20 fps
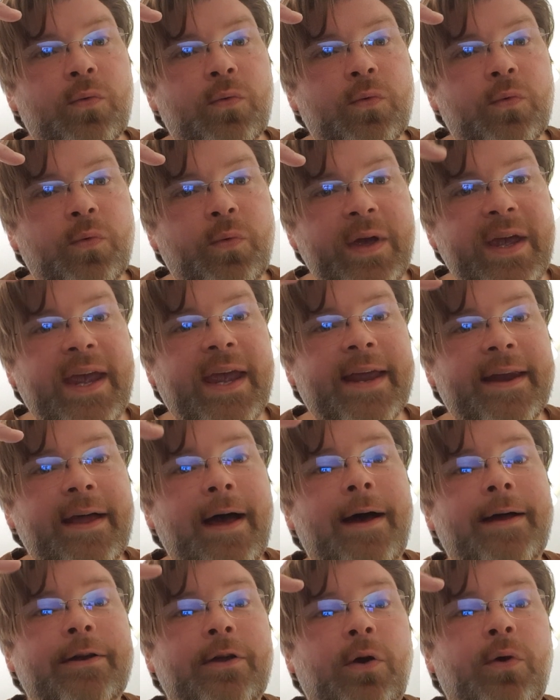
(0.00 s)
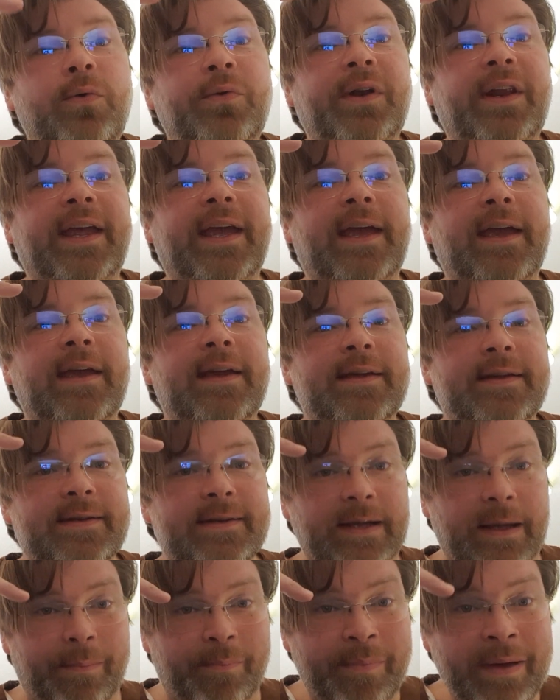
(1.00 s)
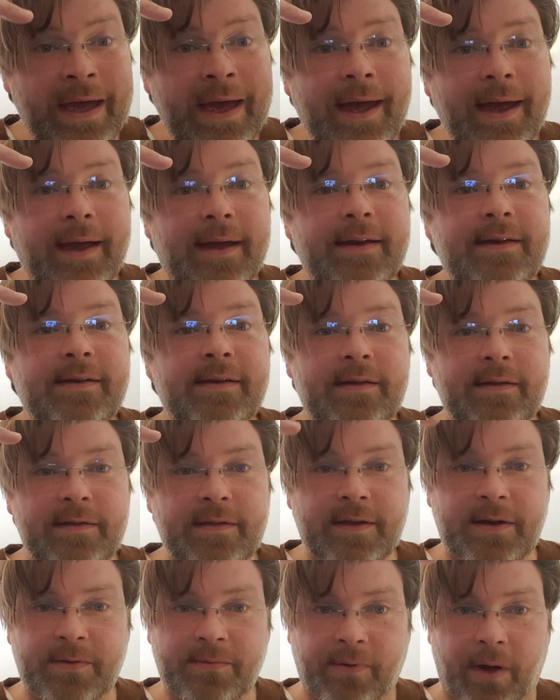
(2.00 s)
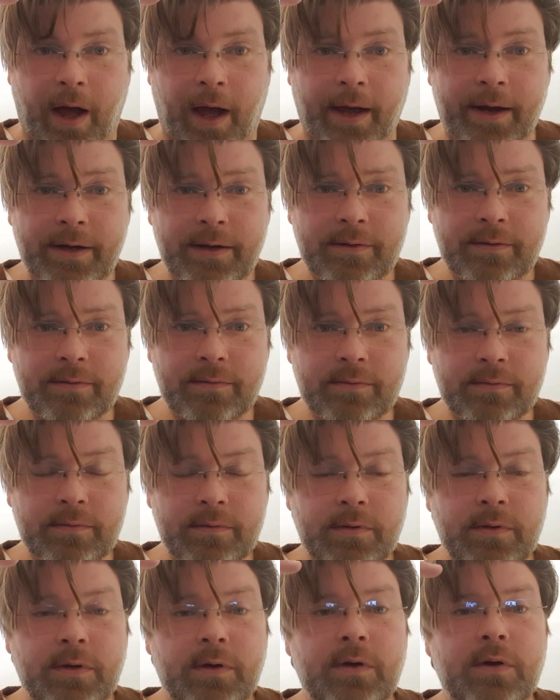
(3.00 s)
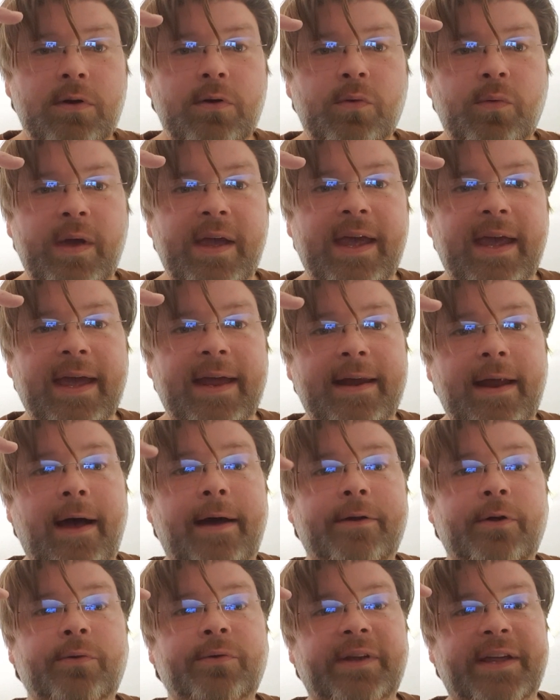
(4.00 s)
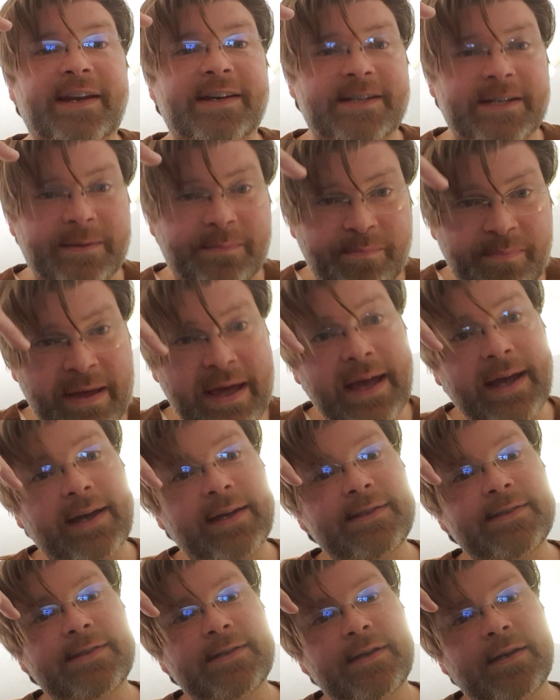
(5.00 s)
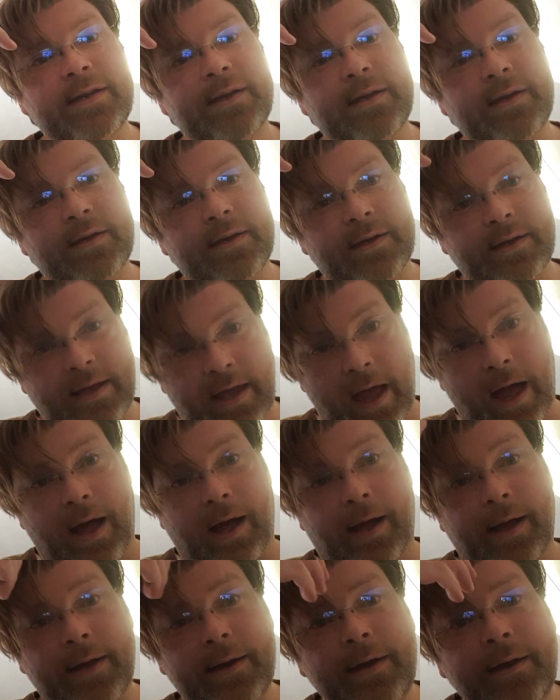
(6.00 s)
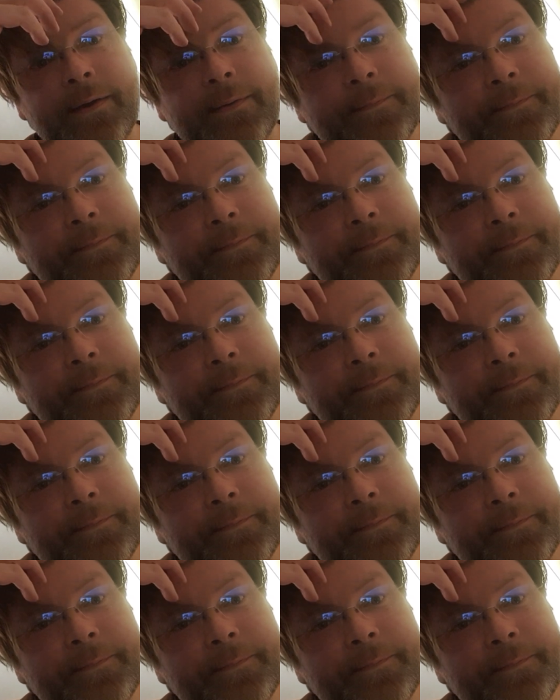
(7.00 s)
we cannot only depict the divine, we cannot only depict God,